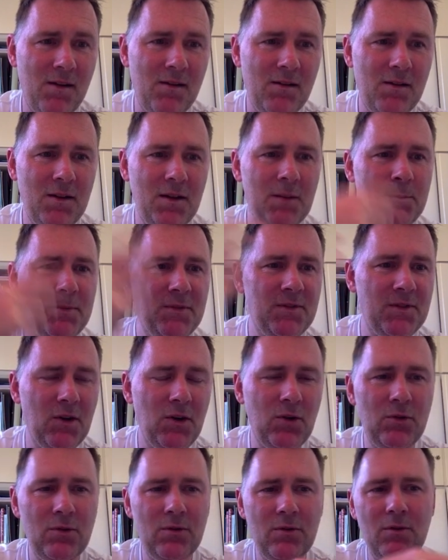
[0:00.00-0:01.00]

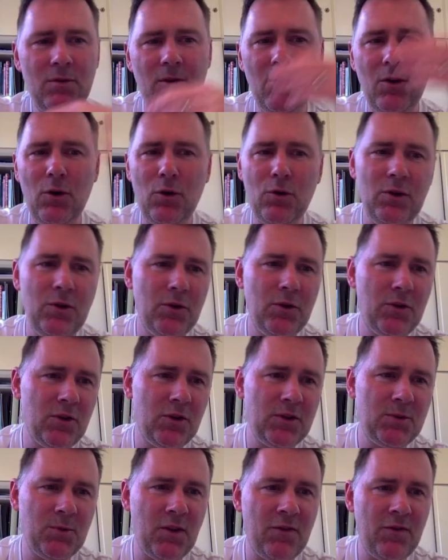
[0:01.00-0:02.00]
Ipso only
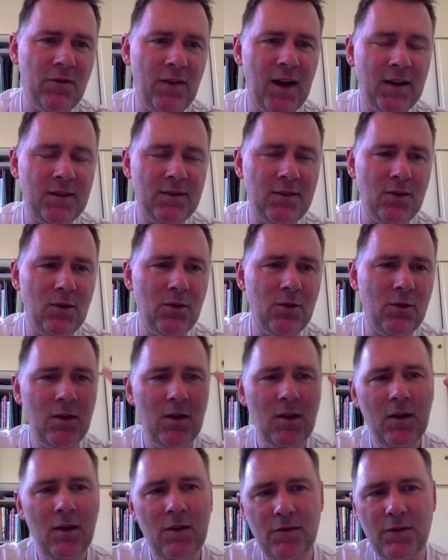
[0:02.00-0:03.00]
occurs with facto.
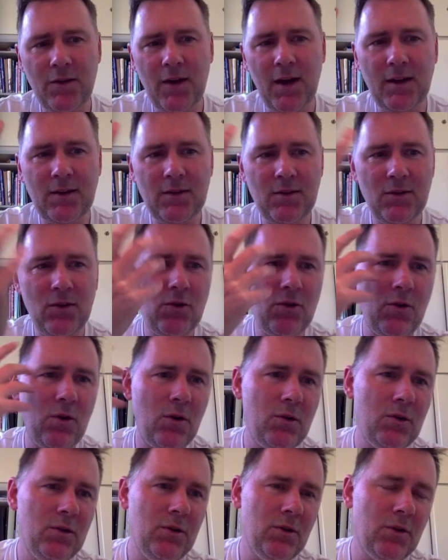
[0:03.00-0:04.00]
Facto
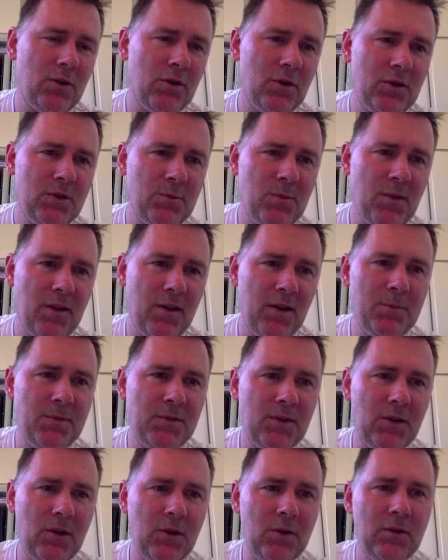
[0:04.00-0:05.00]
only occurs with
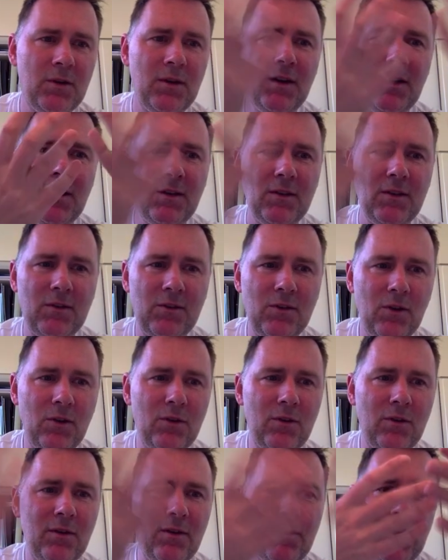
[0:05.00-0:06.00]
ipso,
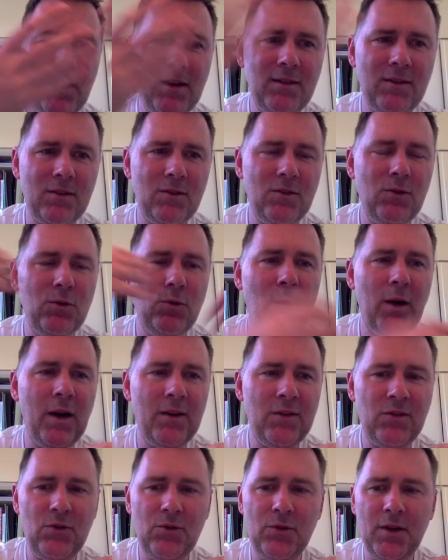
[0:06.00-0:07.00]
so that's a two-way
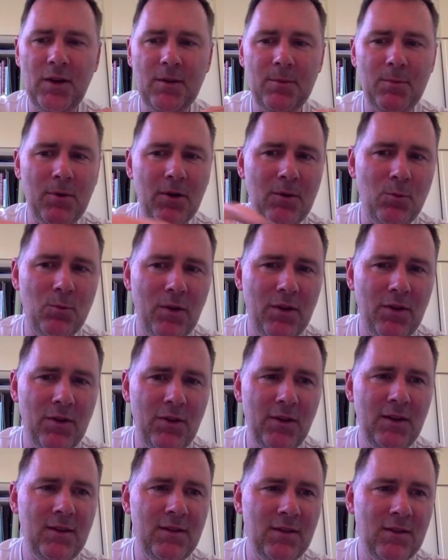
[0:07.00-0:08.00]
street. But with
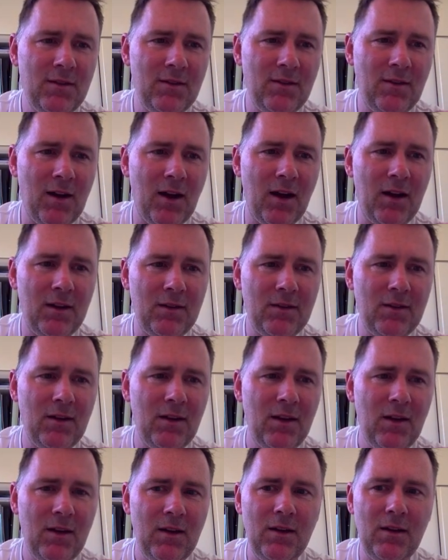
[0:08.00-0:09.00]
these guys,
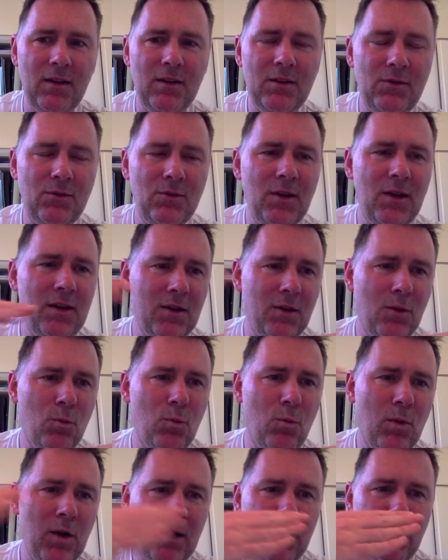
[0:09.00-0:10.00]
it's really a
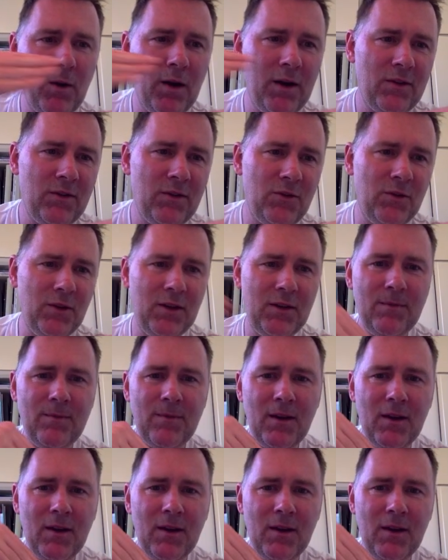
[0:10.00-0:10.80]
one-way street.